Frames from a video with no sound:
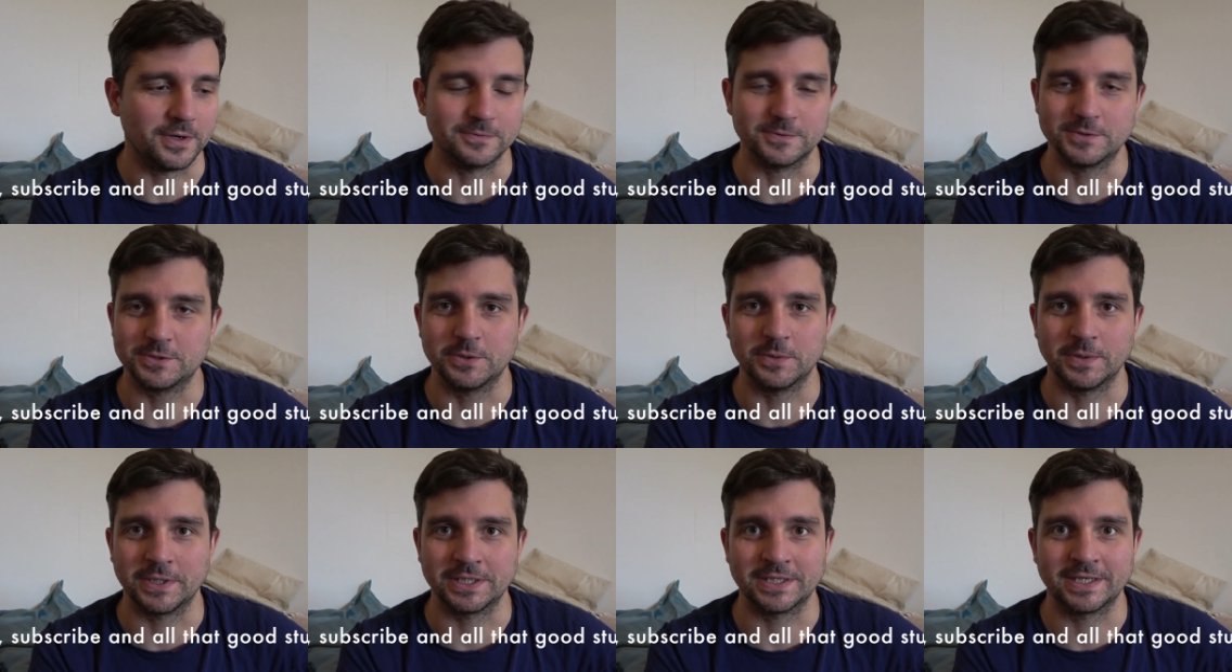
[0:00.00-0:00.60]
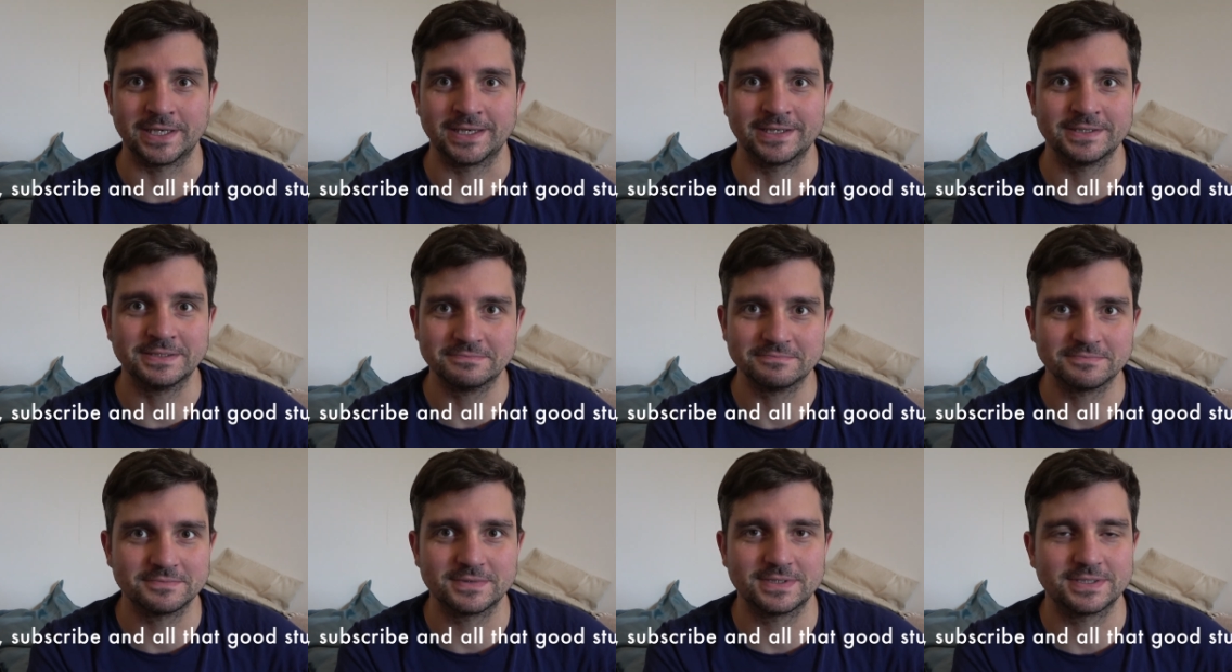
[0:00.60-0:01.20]
I was doing there.
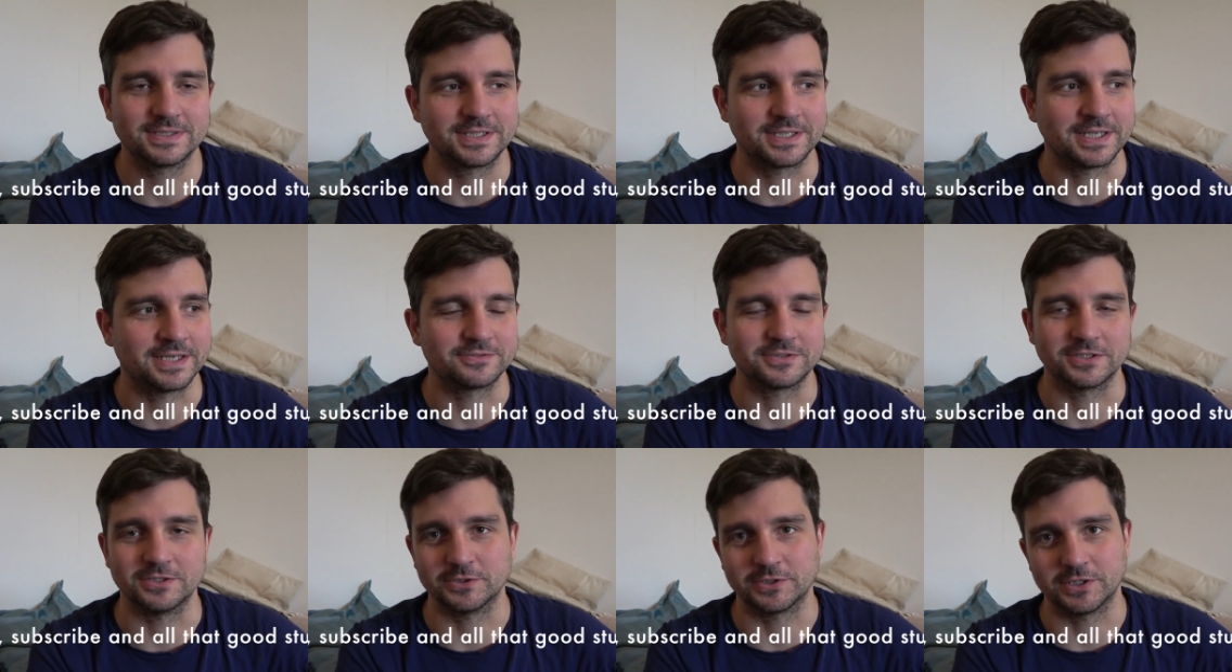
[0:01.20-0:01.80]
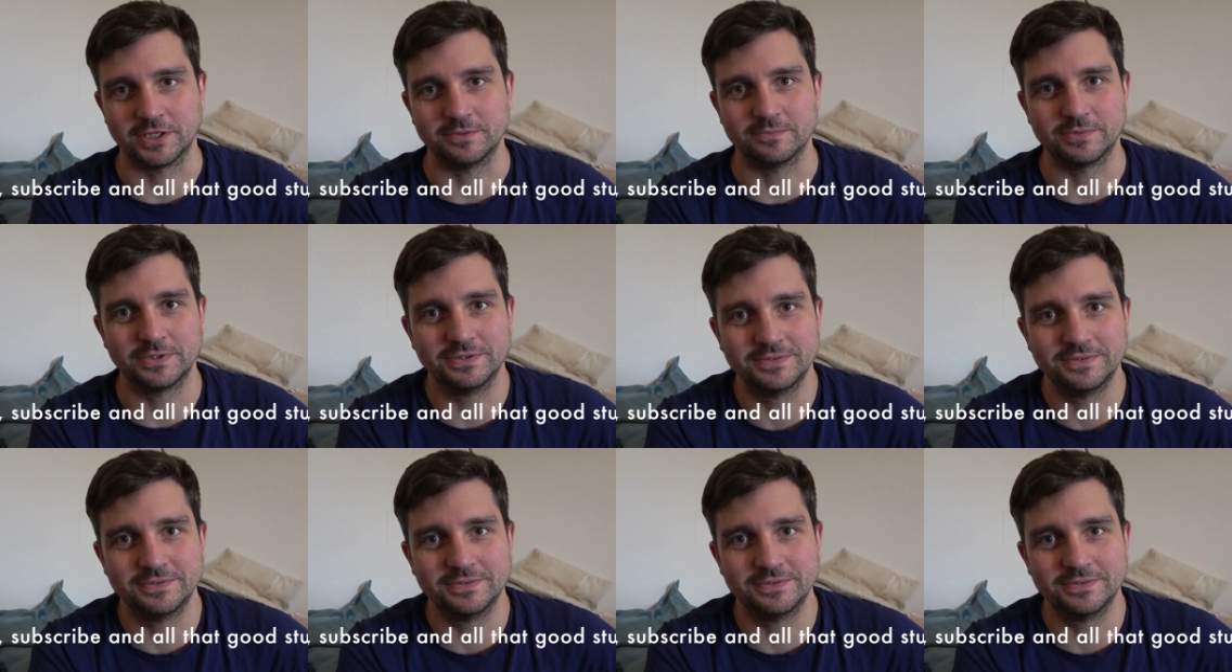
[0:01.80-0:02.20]
Gonna have to look up.